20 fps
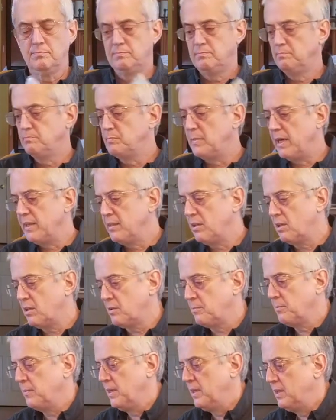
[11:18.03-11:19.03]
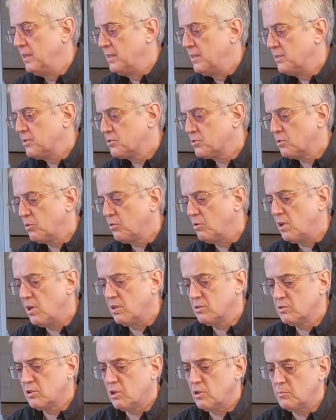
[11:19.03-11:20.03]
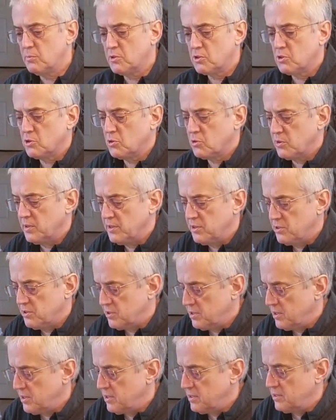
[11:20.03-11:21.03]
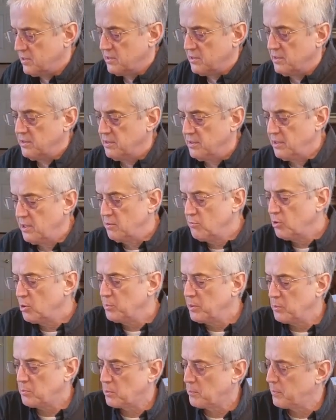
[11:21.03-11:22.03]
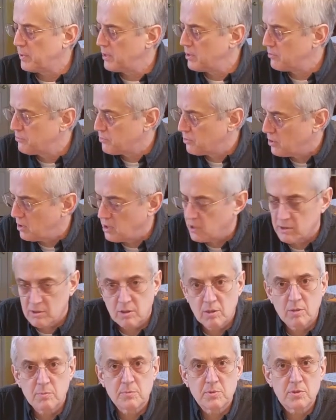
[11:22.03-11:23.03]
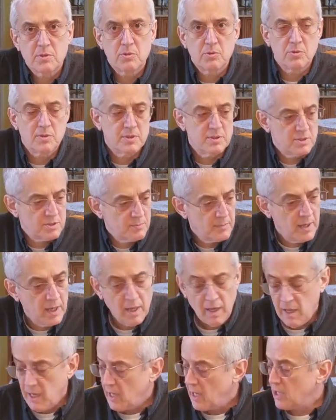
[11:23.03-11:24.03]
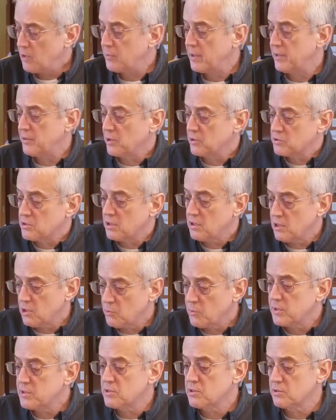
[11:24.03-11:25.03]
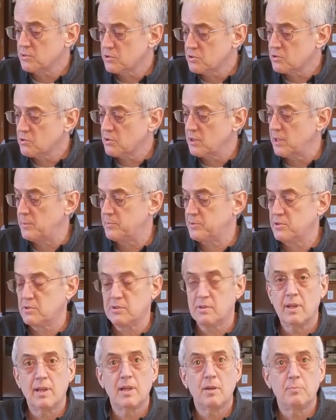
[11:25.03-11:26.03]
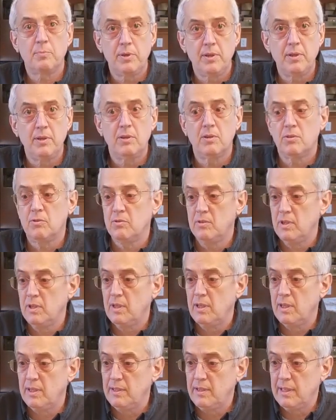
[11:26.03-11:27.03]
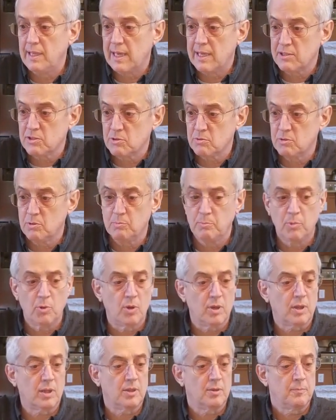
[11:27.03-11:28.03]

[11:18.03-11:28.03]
Mylar. So long-term storage, they will be prepared for long-term storage. Anyway, those are the original scripts that appear in the actual book.